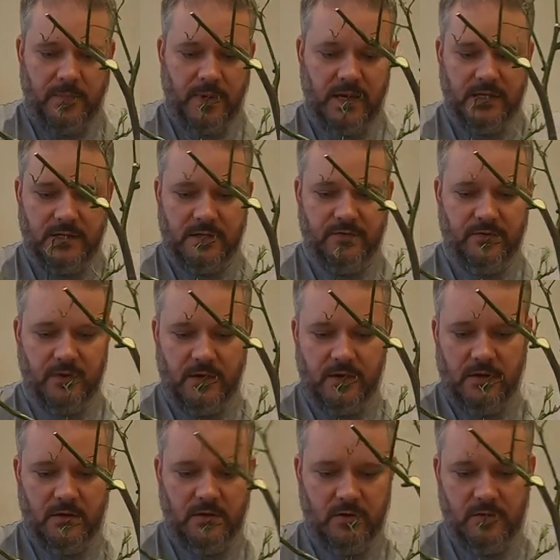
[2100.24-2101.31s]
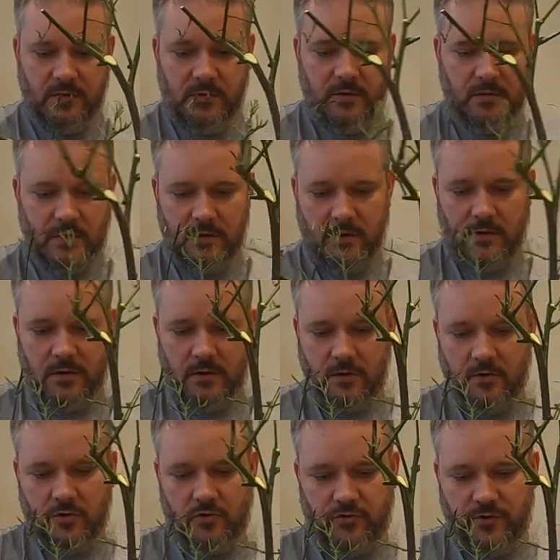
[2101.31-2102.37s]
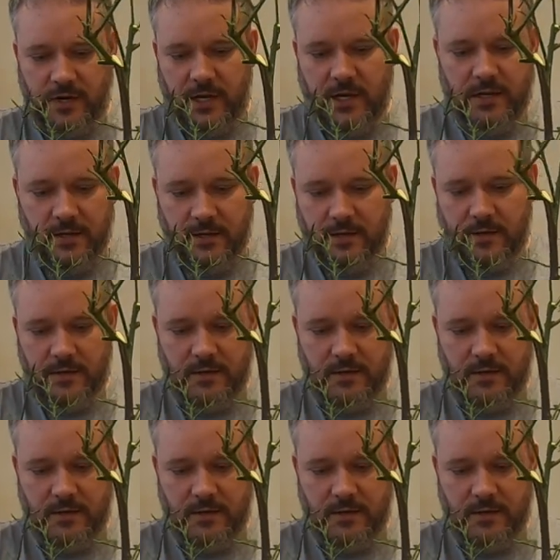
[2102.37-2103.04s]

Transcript: base of the tree